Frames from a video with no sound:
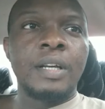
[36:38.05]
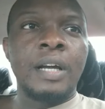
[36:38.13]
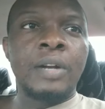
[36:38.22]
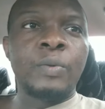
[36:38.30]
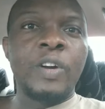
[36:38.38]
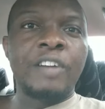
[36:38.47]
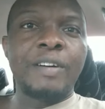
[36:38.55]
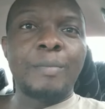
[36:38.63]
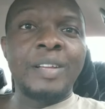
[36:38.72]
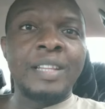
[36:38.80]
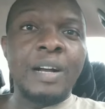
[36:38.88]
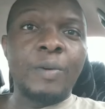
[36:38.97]
And whoever
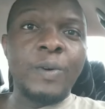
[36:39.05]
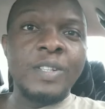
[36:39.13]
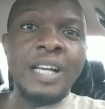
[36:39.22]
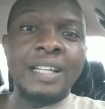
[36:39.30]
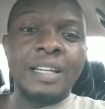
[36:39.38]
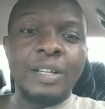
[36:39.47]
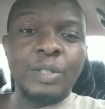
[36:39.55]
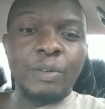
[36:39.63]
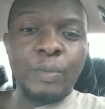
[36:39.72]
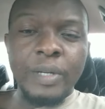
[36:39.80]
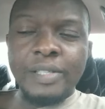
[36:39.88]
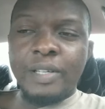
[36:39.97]
made that quote had a lot of
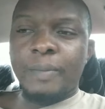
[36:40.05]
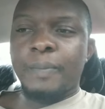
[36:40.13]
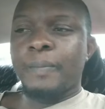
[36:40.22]
wisdom.